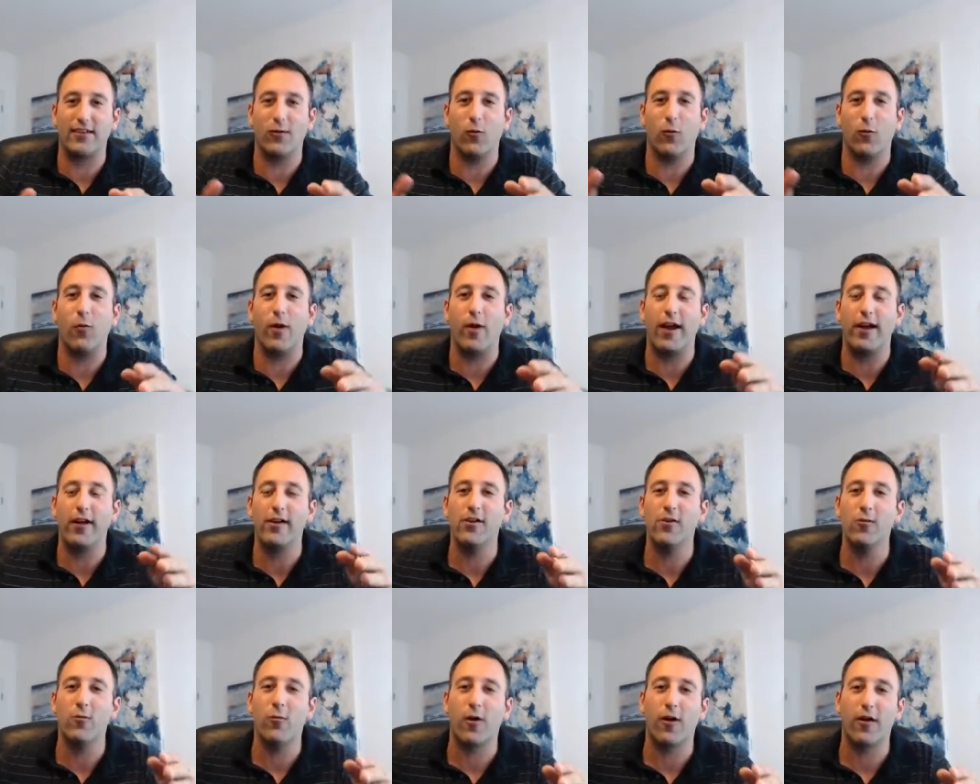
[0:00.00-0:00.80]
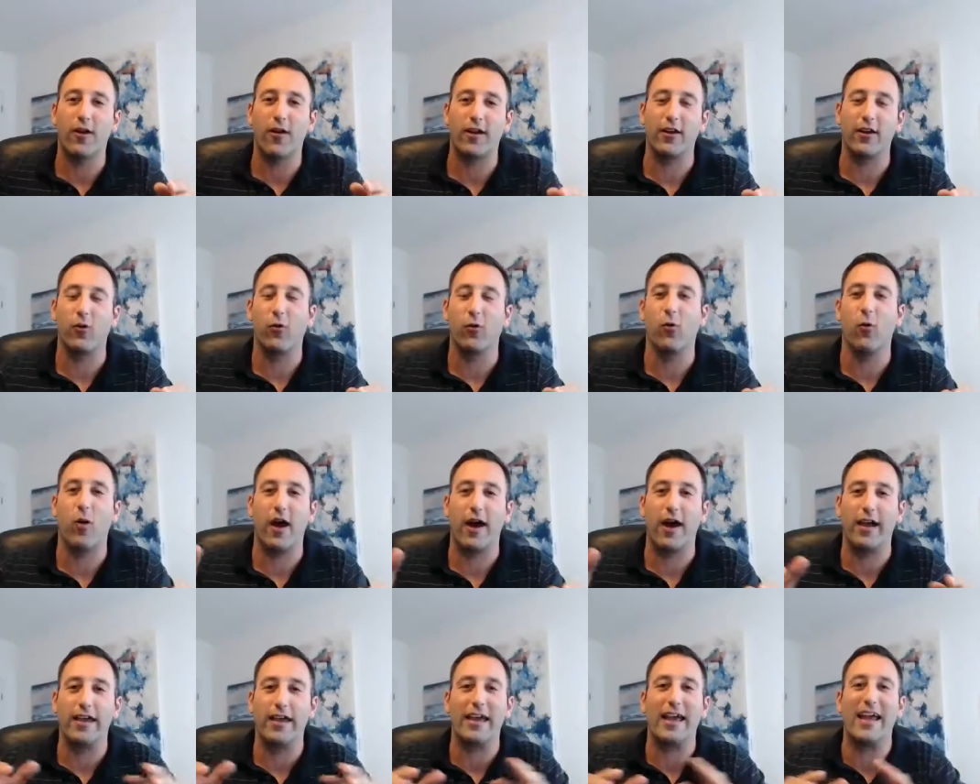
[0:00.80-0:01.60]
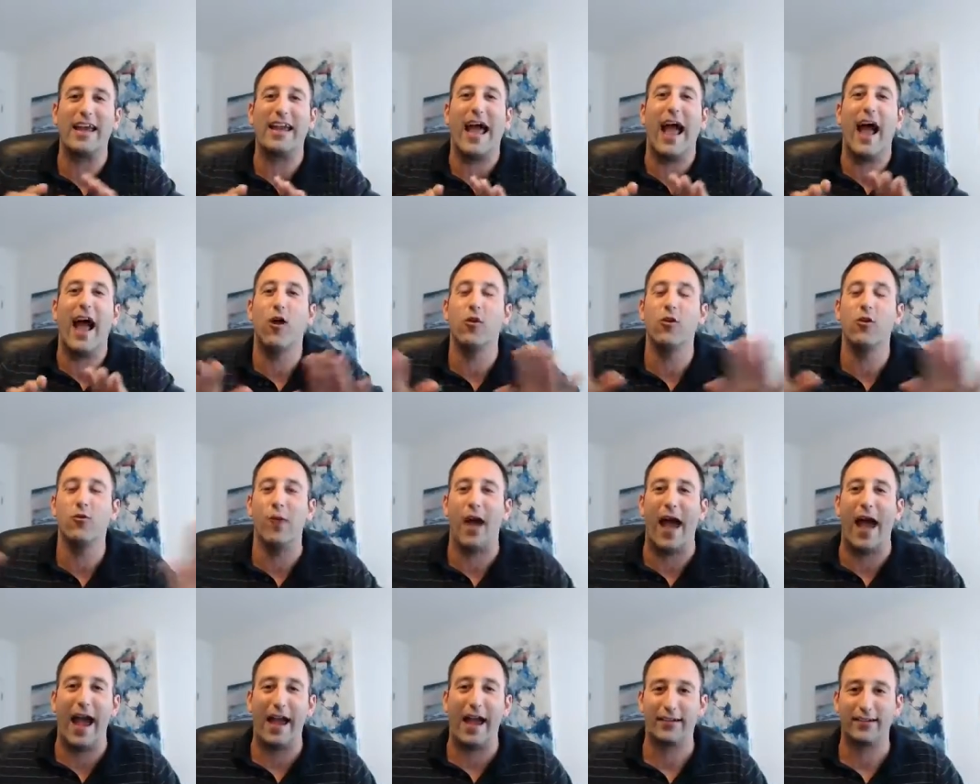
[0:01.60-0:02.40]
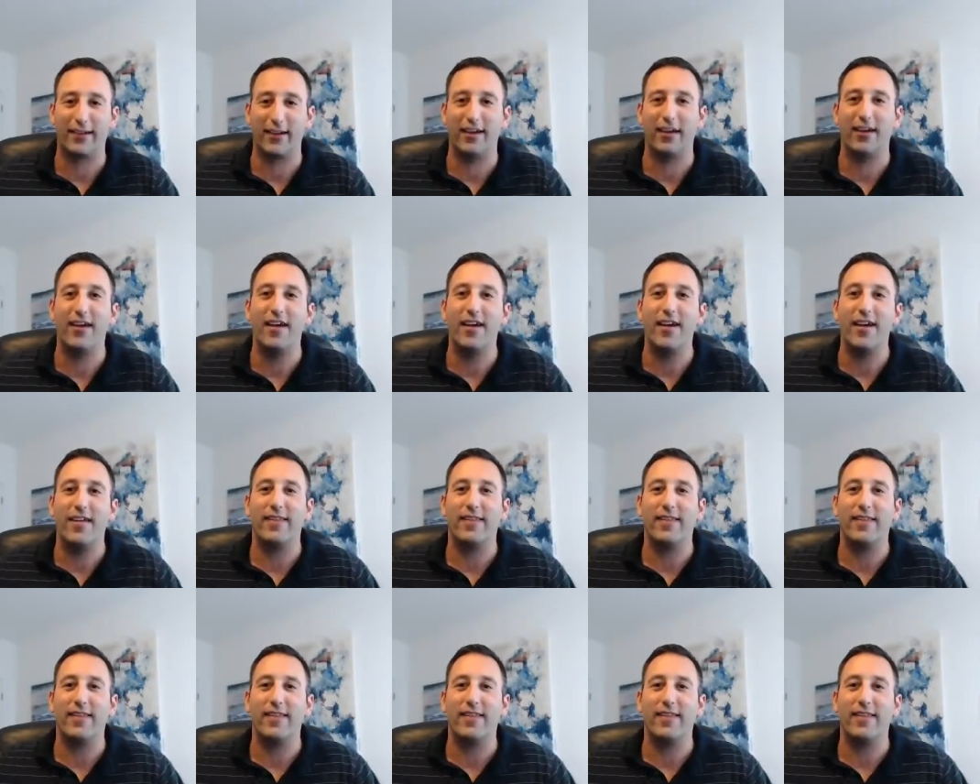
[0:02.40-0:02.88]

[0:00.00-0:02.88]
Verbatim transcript: to where you were in Hawaii and how you acted